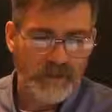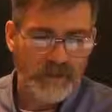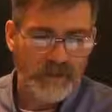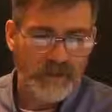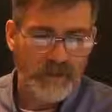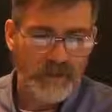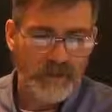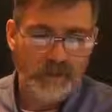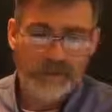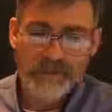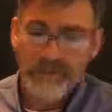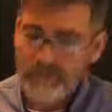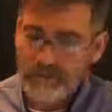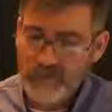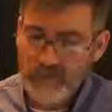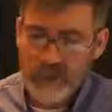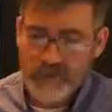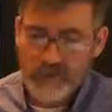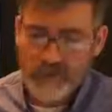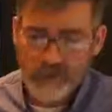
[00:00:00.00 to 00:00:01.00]
But there's a
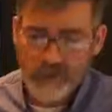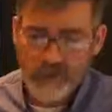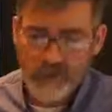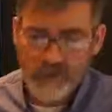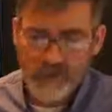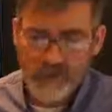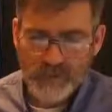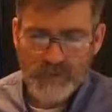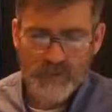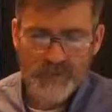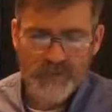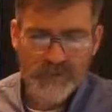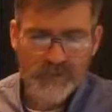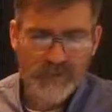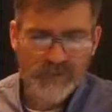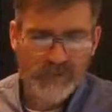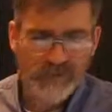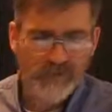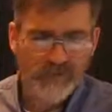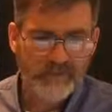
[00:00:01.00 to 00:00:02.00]
lot of protest
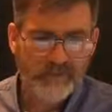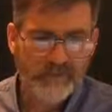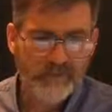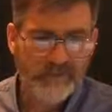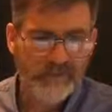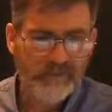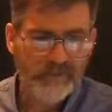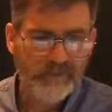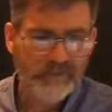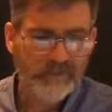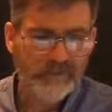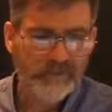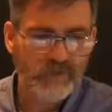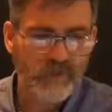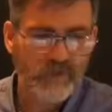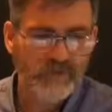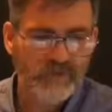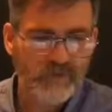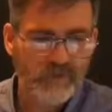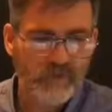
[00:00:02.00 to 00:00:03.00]
against President
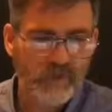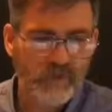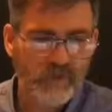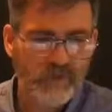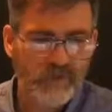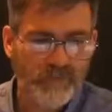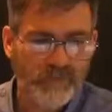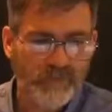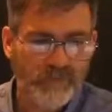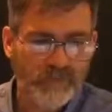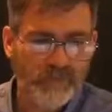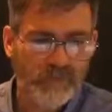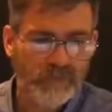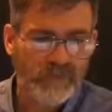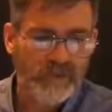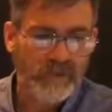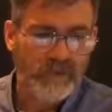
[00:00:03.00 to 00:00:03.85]
Trump for this.